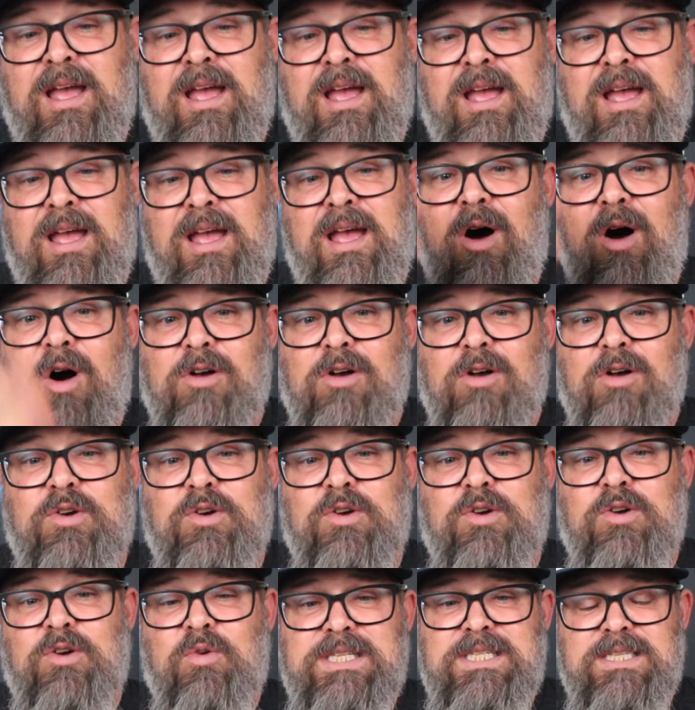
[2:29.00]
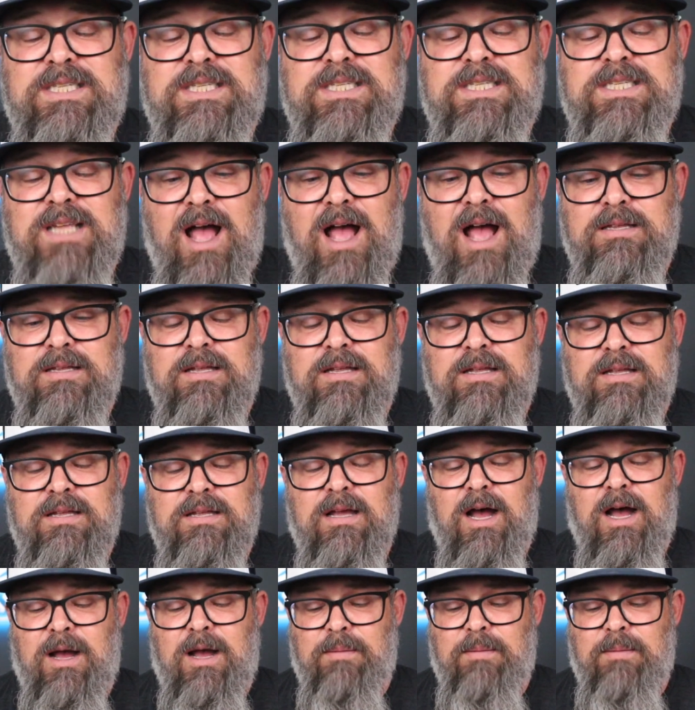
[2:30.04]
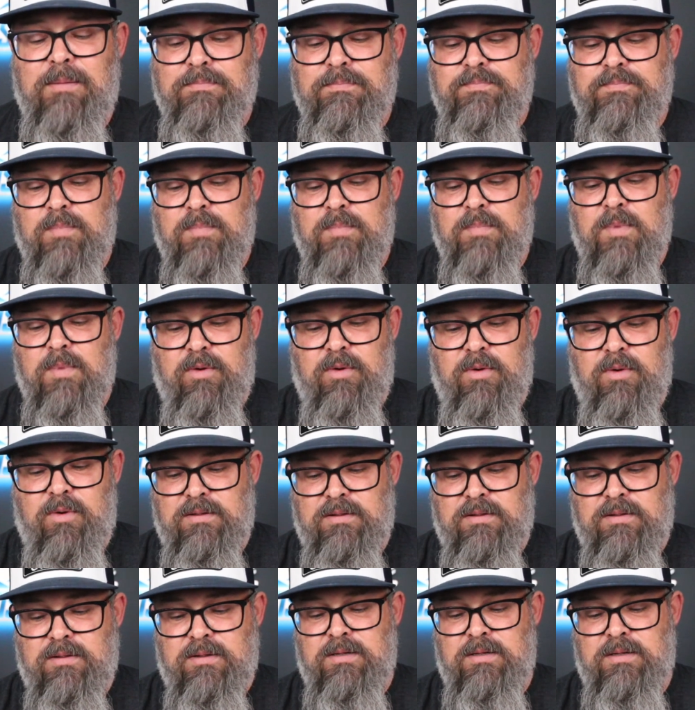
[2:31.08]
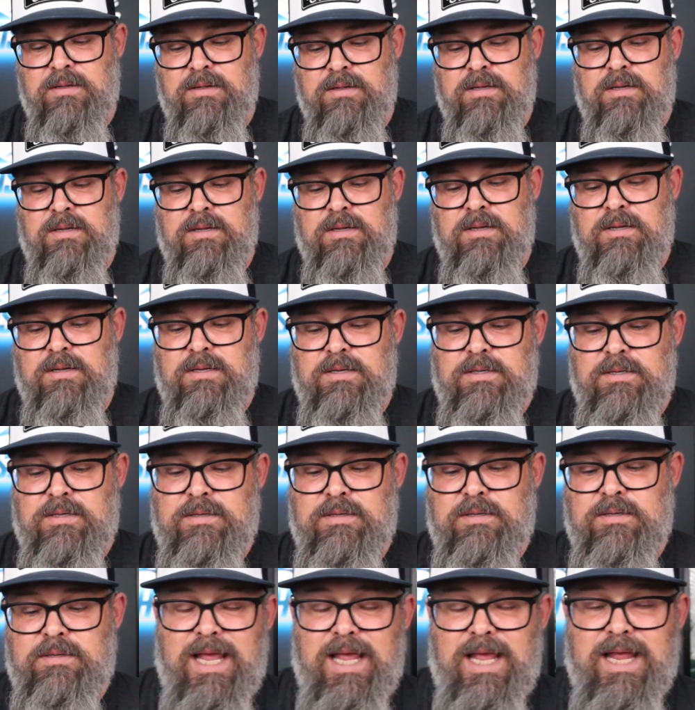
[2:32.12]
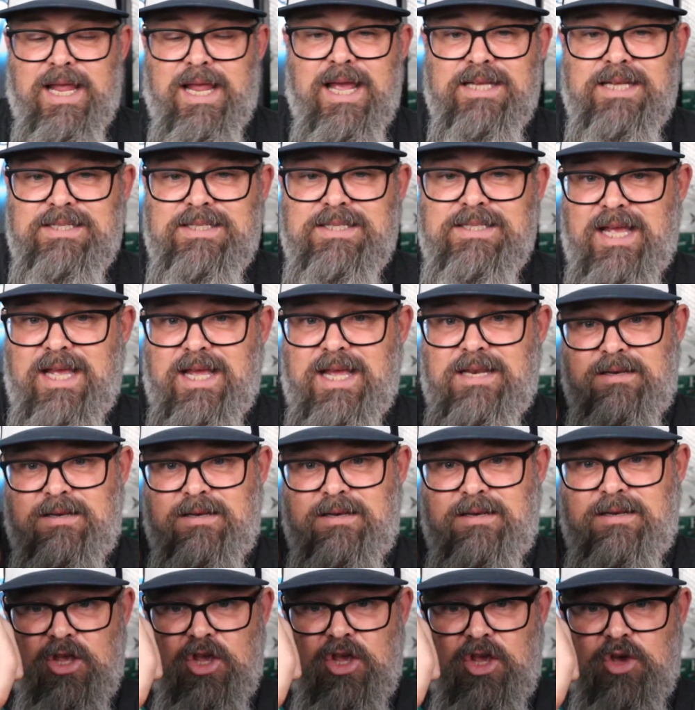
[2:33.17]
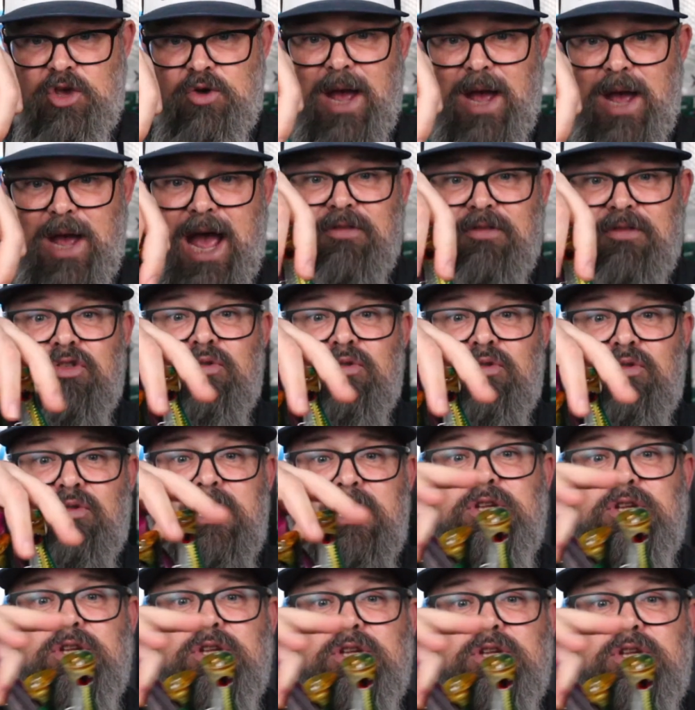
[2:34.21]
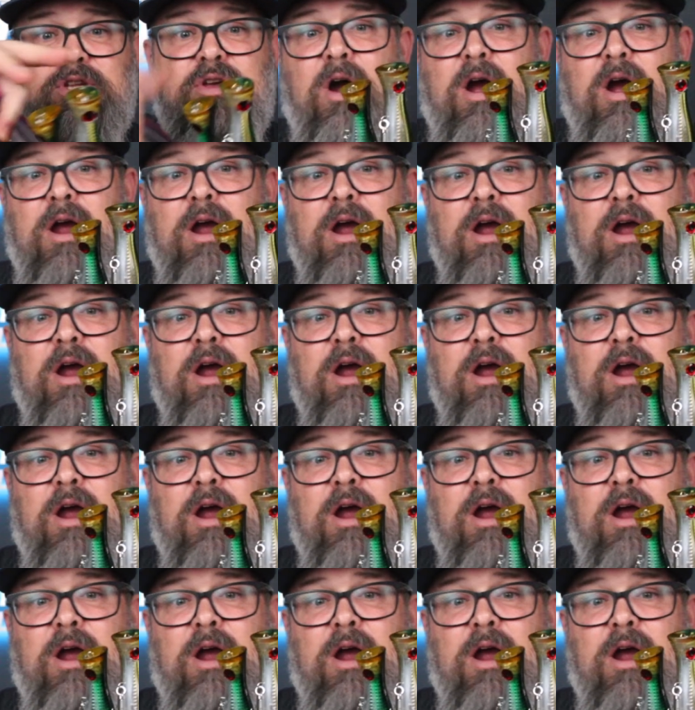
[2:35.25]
Also restocked, by the way, like I said, you add 3 to your cart.